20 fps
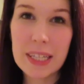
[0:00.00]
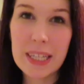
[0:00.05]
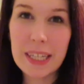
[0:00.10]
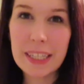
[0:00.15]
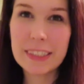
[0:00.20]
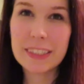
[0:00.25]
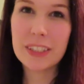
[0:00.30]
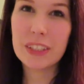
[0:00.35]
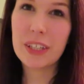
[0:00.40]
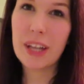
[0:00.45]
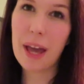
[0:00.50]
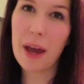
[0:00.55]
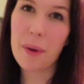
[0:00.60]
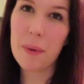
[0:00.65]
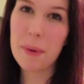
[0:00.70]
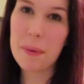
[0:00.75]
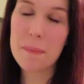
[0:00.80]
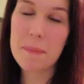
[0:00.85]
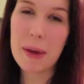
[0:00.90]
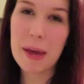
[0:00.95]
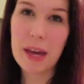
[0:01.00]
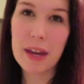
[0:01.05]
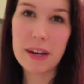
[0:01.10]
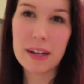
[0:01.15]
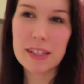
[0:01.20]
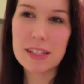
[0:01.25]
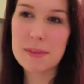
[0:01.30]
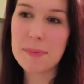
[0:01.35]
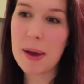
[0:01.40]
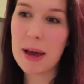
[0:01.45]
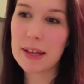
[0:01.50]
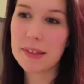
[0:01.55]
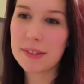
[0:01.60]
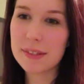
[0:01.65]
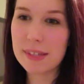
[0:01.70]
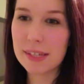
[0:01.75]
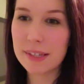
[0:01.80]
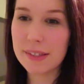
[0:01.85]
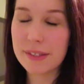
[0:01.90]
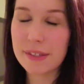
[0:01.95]
Kids are now in bed. It is about
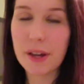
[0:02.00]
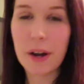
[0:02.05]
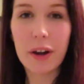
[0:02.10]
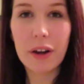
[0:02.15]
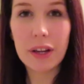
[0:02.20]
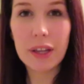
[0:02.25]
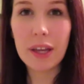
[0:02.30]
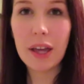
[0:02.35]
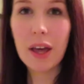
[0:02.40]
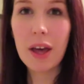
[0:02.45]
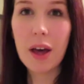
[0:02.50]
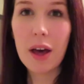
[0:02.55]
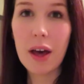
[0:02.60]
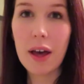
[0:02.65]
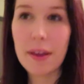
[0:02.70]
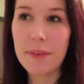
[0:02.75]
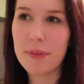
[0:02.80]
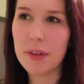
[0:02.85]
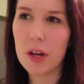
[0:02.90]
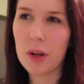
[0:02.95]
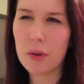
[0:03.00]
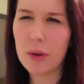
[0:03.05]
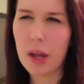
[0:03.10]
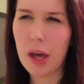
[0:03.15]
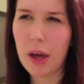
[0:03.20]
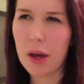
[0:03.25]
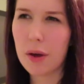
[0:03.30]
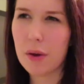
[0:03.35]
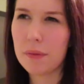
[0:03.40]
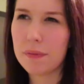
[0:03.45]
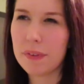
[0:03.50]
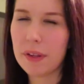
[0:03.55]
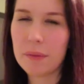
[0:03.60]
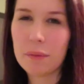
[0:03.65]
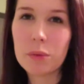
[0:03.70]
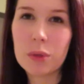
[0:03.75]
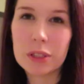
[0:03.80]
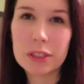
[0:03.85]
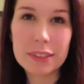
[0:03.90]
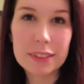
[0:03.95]
6:30. If you don't know, if you
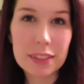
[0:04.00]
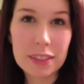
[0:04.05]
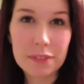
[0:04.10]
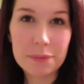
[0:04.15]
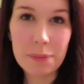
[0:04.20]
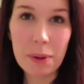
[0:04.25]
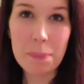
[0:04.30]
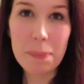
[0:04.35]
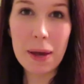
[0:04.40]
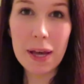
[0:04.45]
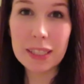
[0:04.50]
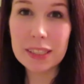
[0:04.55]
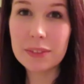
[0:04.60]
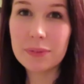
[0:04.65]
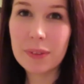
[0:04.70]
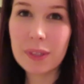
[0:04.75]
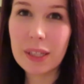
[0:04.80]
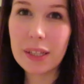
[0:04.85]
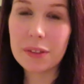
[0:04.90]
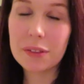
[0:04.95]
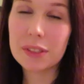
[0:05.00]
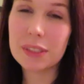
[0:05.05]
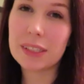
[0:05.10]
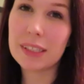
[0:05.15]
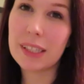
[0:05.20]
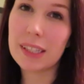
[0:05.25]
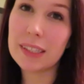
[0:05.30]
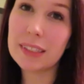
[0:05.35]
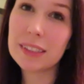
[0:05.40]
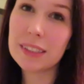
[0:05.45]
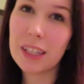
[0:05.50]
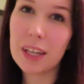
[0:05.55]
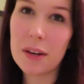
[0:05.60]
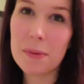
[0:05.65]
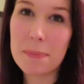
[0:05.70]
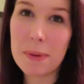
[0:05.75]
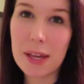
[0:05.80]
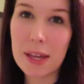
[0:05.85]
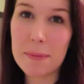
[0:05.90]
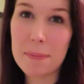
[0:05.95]
haven't watched any of my past videos, the kids go
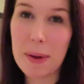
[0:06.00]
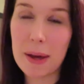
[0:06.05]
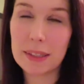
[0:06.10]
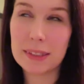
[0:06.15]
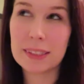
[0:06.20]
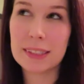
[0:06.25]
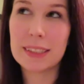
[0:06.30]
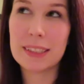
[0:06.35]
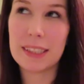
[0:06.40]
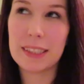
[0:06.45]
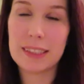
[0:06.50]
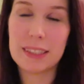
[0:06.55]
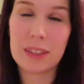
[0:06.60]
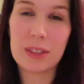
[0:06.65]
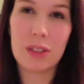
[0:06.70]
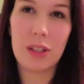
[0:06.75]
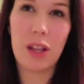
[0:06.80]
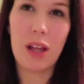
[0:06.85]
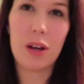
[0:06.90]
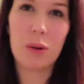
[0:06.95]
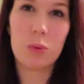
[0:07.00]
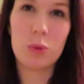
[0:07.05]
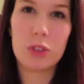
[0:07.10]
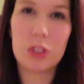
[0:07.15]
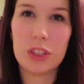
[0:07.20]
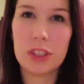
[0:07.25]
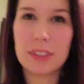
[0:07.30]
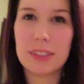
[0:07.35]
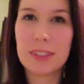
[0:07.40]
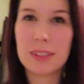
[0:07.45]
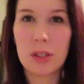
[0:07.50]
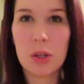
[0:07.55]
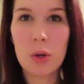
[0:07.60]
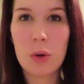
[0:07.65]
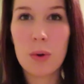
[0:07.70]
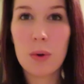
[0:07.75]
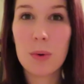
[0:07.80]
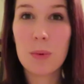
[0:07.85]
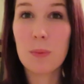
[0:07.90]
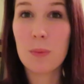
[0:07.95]
to bed about 6 o'clock, which is
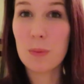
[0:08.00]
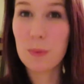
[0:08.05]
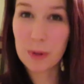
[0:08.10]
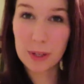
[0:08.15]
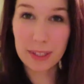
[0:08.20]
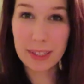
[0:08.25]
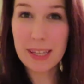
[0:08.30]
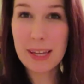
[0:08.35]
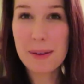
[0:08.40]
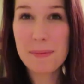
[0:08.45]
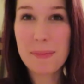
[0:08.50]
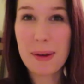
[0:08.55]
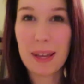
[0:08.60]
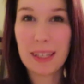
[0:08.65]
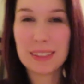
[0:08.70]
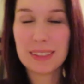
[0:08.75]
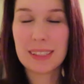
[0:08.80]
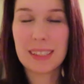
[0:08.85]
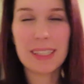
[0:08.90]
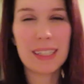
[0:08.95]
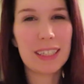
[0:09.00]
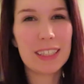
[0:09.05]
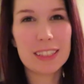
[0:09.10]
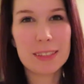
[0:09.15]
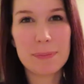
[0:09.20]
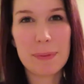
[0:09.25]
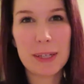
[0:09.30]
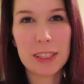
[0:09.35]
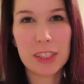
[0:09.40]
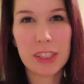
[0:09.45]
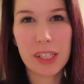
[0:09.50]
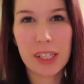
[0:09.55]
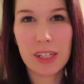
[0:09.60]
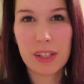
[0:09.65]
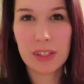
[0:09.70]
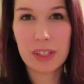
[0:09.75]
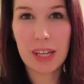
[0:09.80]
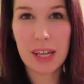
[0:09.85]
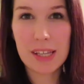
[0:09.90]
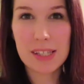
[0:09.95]
really amazing, especially
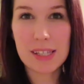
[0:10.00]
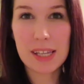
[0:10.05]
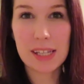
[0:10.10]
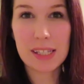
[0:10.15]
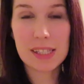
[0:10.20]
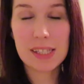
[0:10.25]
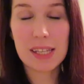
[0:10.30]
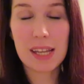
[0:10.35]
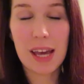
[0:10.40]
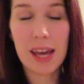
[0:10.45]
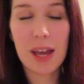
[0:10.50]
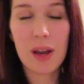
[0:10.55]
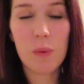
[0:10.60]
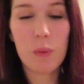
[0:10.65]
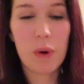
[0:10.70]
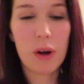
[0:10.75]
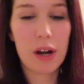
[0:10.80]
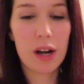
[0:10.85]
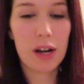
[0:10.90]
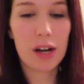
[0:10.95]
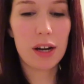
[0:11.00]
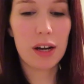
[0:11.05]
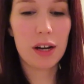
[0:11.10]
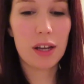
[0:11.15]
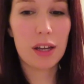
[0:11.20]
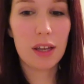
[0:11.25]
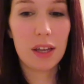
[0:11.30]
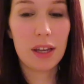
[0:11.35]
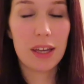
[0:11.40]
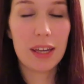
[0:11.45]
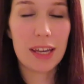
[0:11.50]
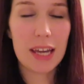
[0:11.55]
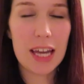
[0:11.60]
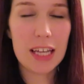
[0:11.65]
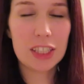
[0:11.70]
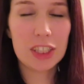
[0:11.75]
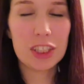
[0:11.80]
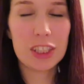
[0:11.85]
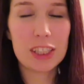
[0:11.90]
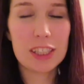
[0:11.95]
on days like today where
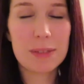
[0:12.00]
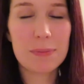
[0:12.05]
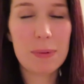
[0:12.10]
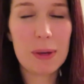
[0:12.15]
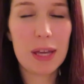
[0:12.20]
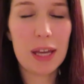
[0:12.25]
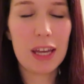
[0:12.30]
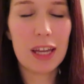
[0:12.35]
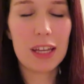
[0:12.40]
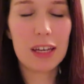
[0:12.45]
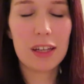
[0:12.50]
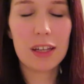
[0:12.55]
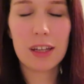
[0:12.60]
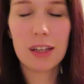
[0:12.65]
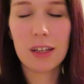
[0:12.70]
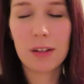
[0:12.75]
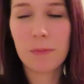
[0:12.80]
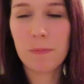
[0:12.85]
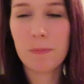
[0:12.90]
it's just been